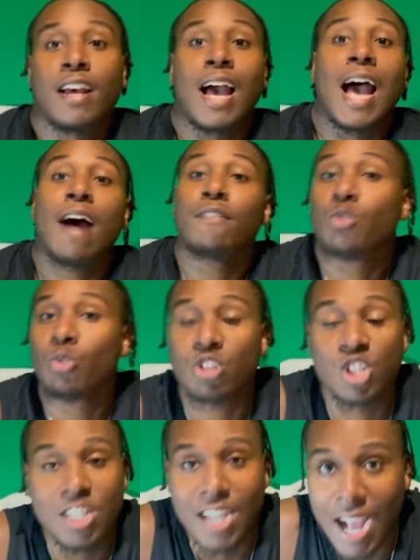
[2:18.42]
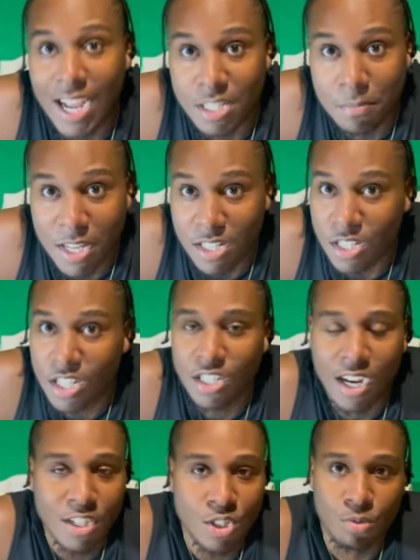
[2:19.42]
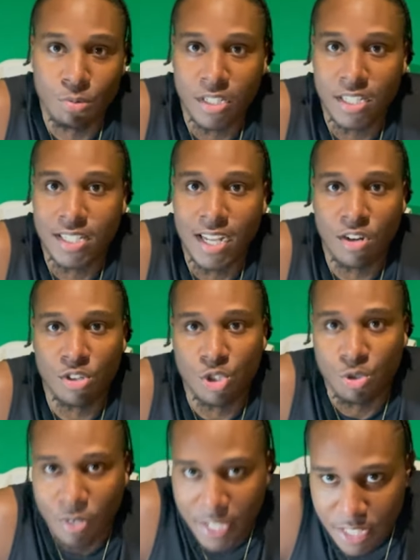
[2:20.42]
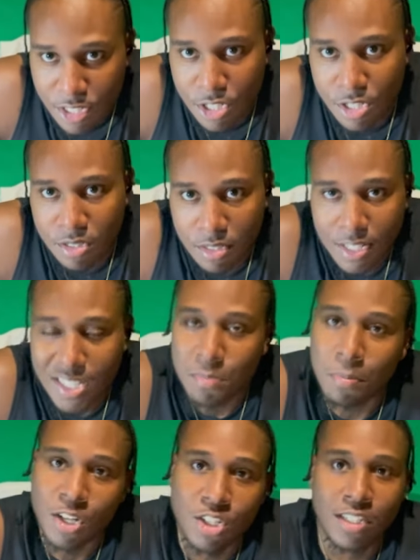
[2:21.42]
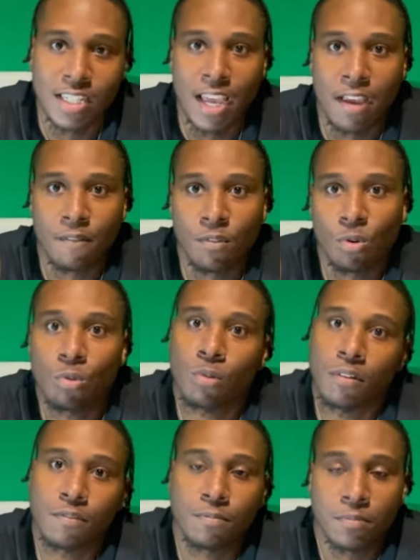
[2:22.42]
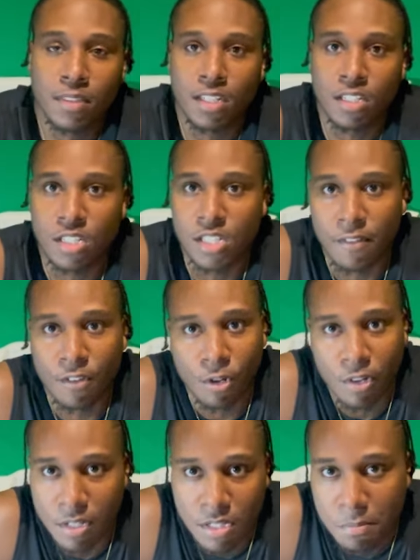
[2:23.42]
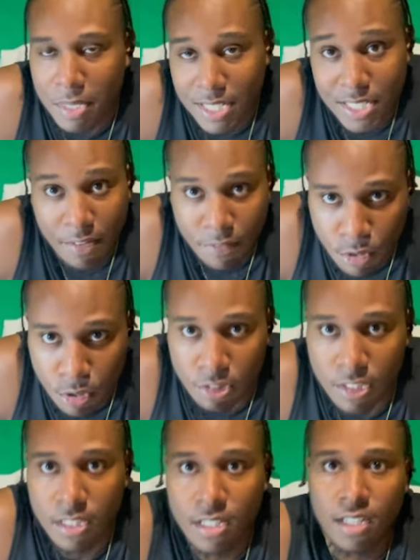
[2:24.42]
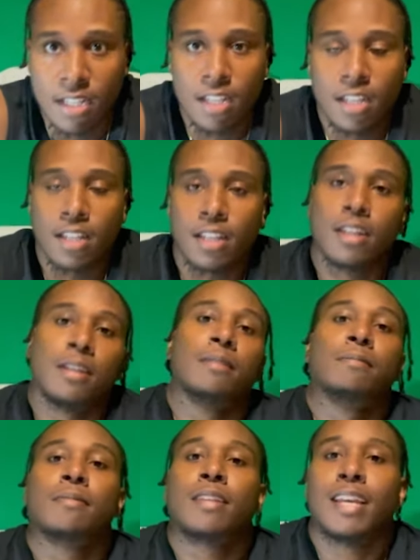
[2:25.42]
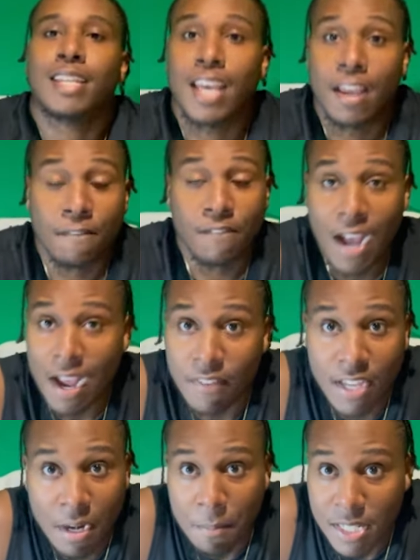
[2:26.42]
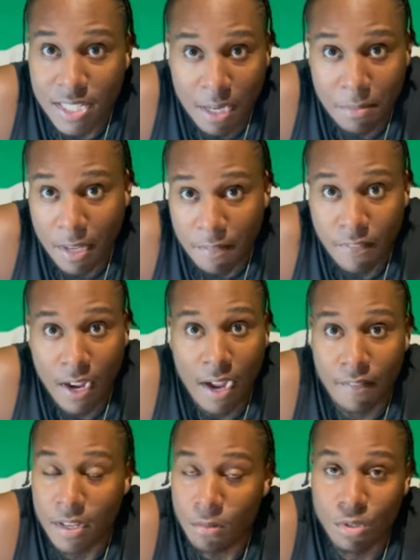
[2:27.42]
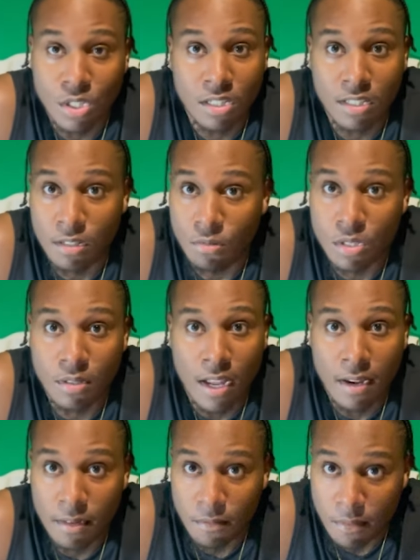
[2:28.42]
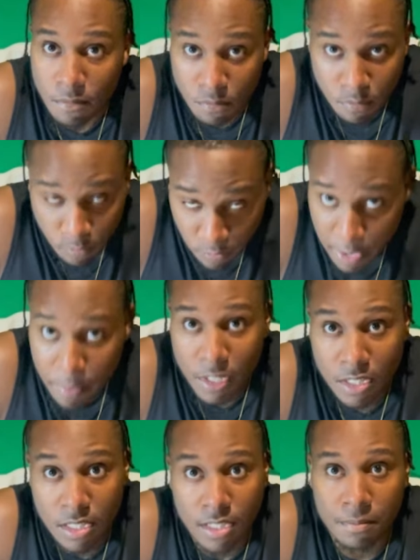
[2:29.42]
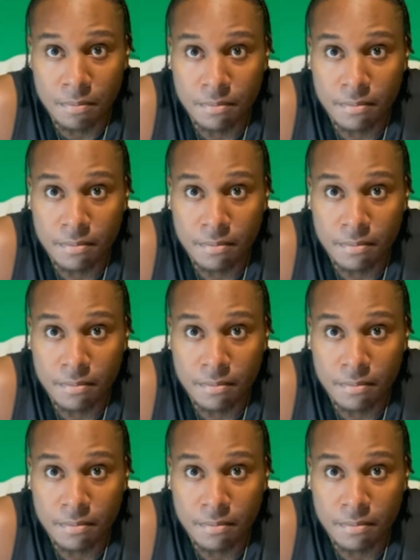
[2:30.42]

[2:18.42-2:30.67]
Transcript: half court shots, making clutch threes down the stretch, especially in Game Four with Steph Curry just being Steph Curry. In Game Five, he had a big time Game Five. He was he was very good,